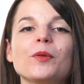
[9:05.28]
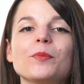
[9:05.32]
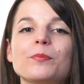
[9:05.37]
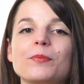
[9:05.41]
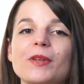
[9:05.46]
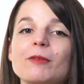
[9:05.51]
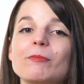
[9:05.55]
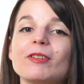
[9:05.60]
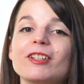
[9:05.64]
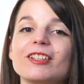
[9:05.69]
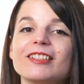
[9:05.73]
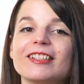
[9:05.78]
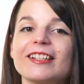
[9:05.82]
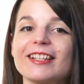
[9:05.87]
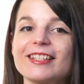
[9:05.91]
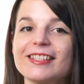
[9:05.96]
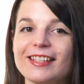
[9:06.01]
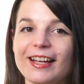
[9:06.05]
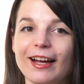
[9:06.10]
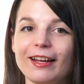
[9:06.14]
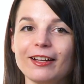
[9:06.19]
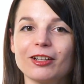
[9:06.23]
People are
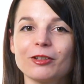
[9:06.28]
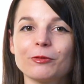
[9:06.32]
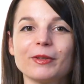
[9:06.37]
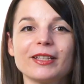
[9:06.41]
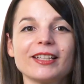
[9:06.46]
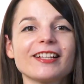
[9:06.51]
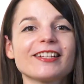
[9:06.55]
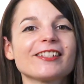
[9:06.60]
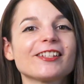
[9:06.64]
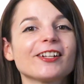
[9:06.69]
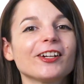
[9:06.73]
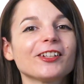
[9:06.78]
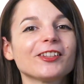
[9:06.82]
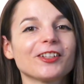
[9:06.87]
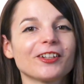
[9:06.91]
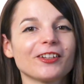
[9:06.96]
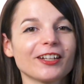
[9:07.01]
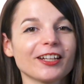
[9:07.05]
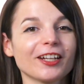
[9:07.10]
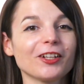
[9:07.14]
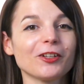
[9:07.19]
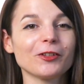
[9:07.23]
excited when they start
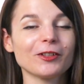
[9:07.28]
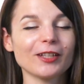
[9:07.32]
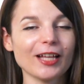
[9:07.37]
learning a new